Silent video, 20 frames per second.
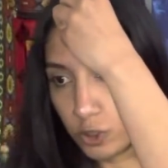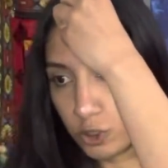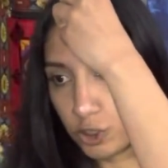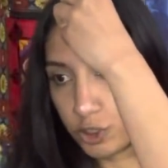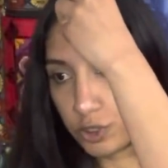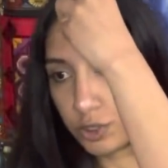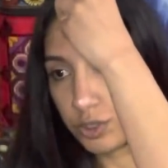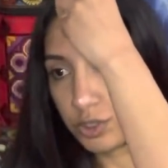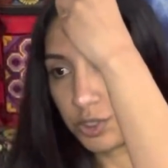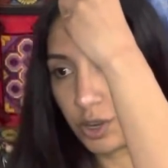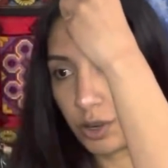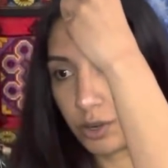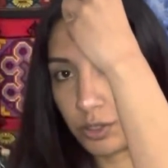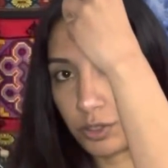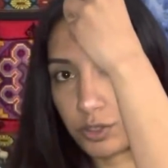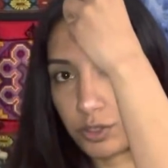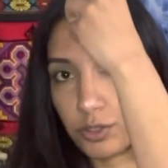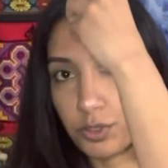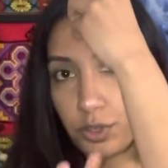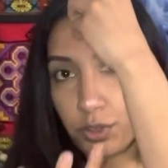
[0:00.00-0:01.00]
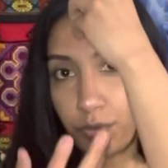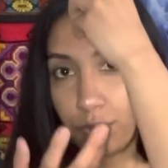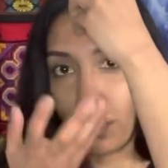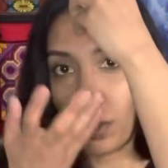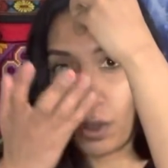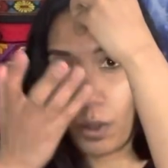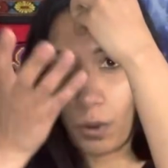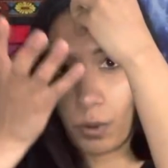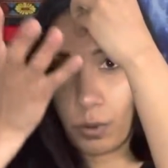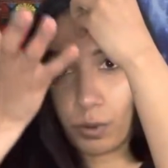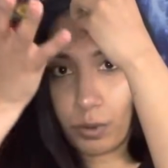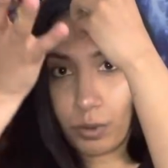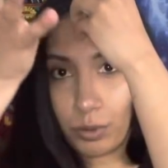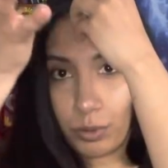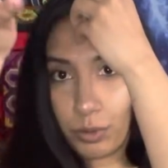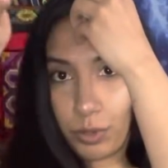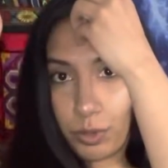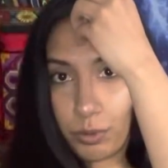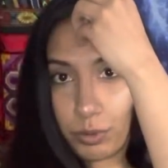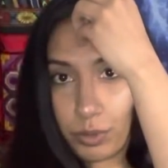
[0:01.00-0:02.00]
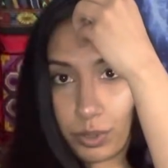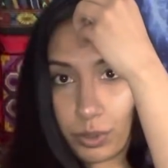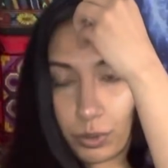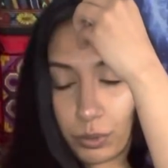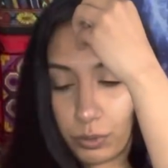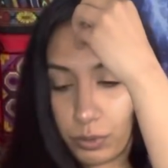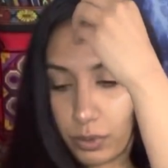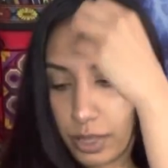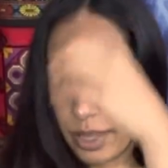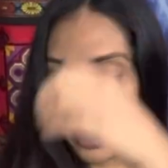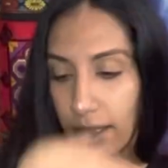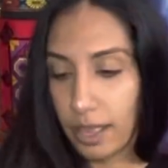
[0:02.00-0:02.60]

to start to flow through.